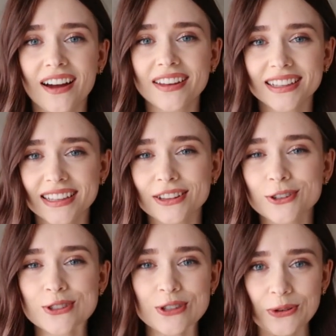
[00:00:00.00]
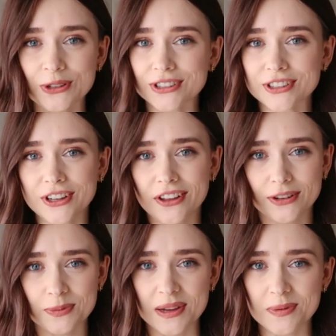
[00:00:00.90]
I think it looks so good on
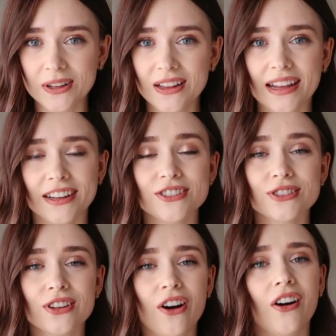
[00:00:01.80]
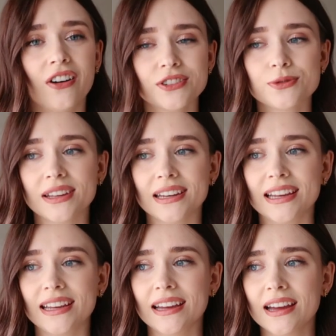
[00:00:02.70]
other people, and I just can't
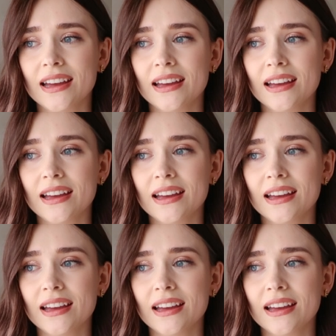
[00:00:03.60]
really